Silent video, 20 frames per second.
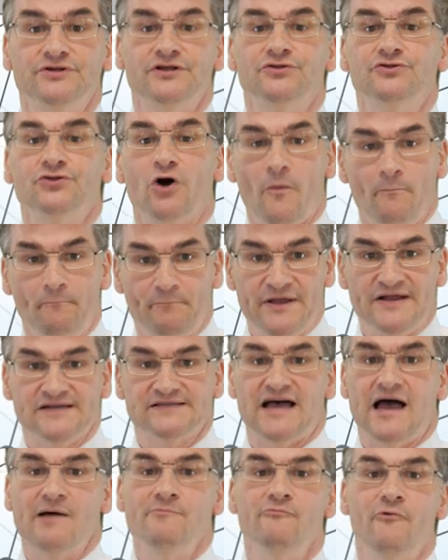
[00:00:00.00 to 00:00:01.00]
the topics
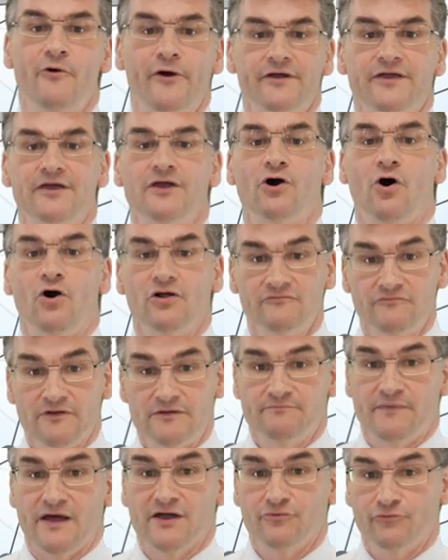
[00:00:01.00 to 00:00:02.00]
I'm working on
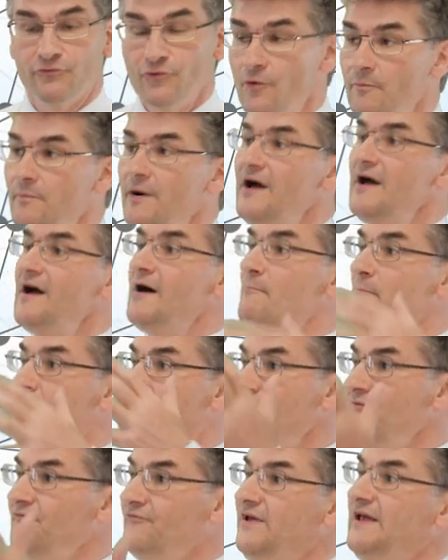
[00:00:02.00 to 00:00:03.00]
with my group.
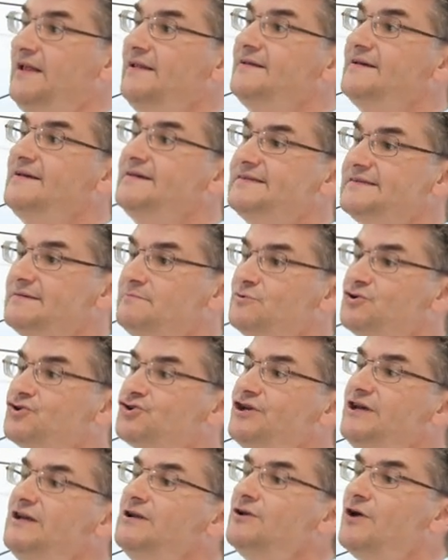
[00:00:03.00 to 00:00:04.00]
My field is
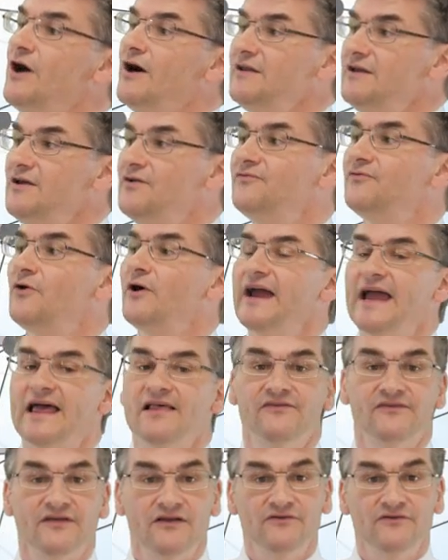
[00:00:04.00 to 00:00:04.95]
machine learning for health